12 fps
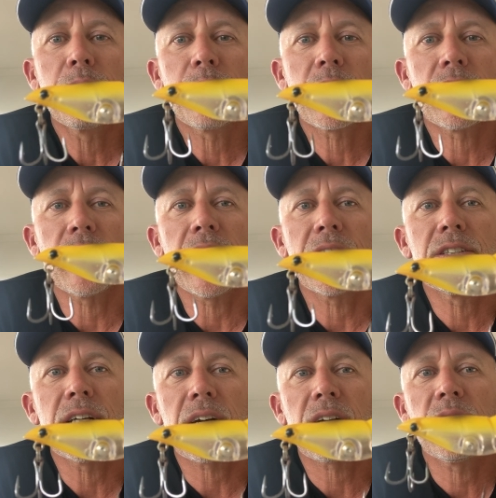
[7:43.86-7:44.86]
Great
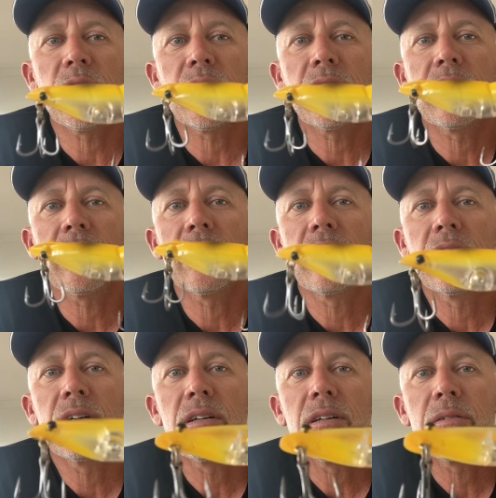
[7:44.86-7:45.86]
jack lure,
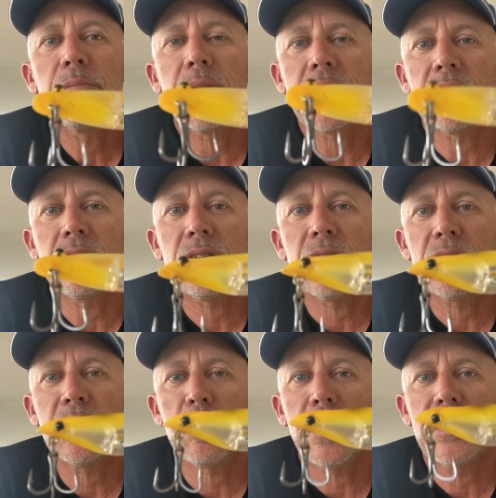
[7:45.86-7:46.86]
makes a nice
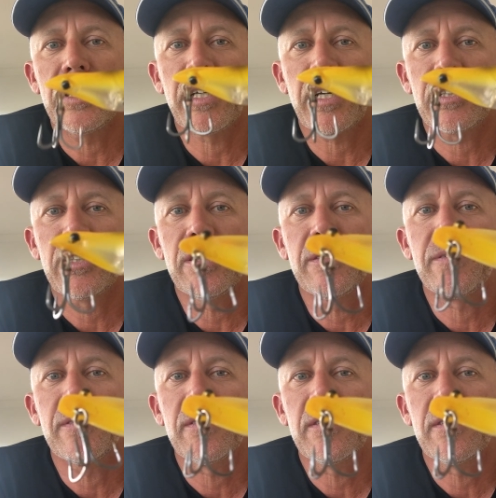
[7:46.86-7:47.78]
splashing action.